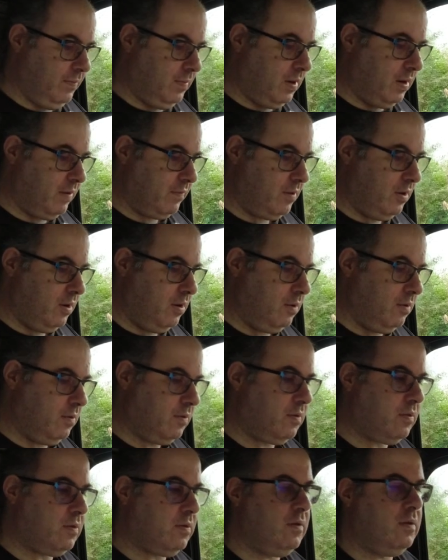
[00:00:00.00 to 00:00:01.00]
I've
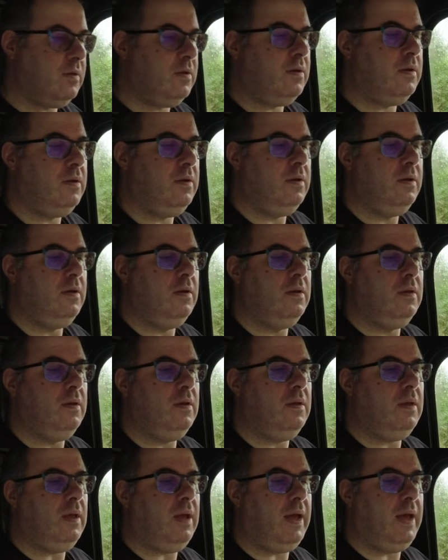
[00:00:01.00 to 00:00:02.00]
got
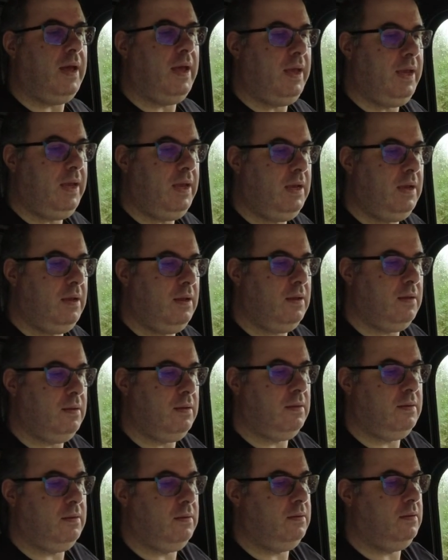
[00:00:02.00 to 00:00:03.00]
a
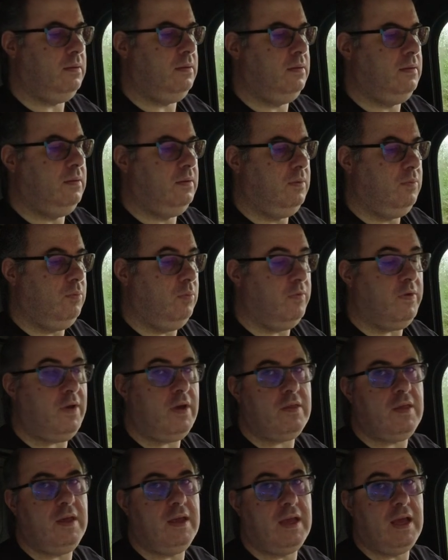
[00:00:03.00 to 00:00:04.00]

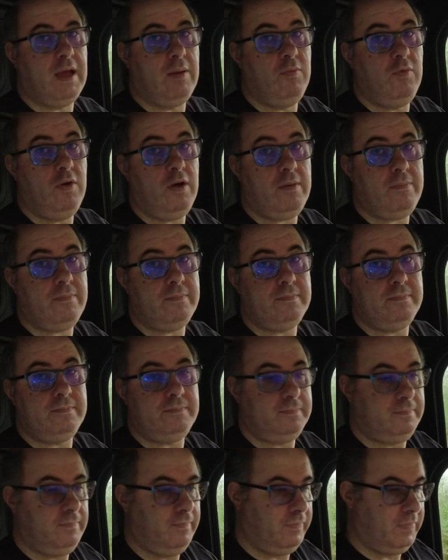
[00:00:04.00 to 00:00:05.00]
reversing camera
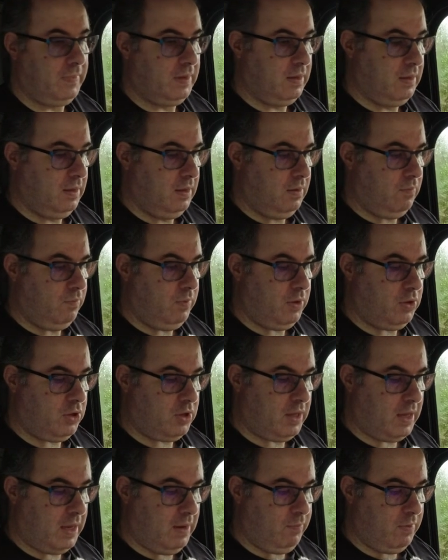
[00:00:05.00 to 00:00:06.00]
which
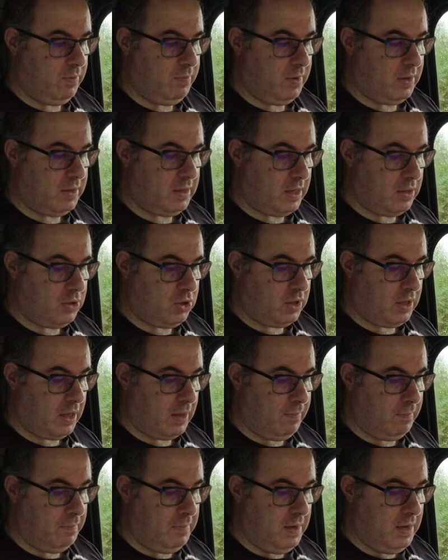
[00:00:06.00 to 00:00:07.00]
came with my dash
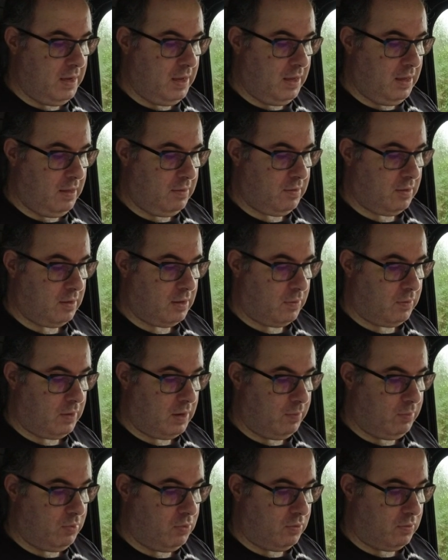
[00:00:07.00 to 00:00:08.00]
cam years ago when
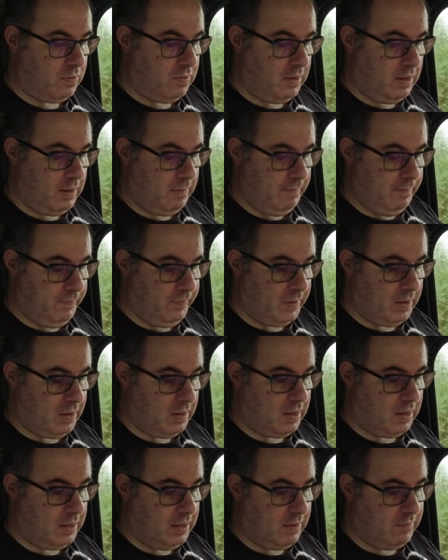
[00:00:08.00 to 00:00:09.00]
I bought it,
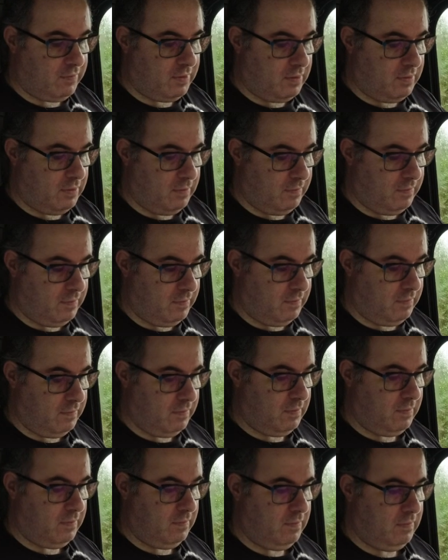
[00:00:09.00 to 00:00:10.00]
and I never
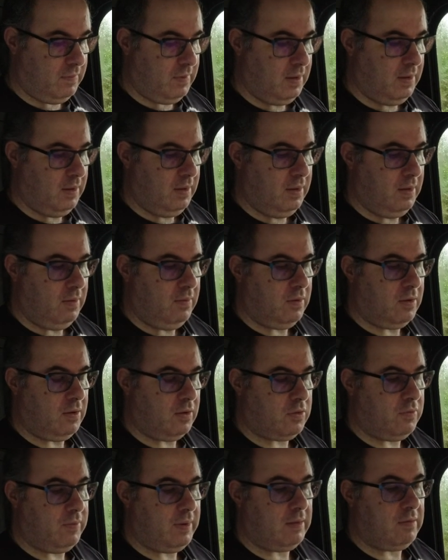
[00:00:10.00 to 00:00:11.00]

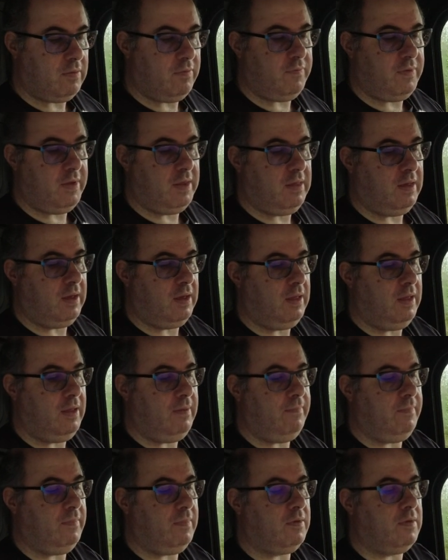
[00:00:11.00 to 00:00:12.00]
got around to fitting it,
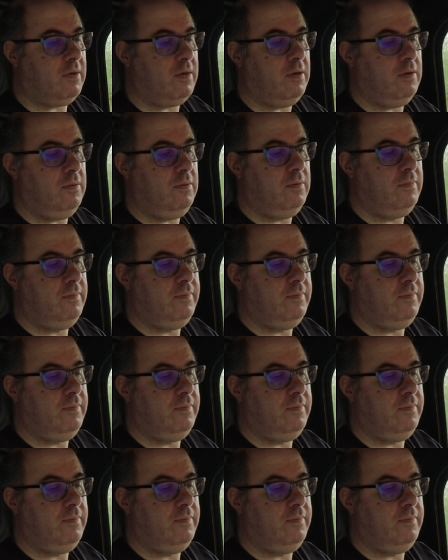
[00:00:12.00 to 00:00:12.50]
so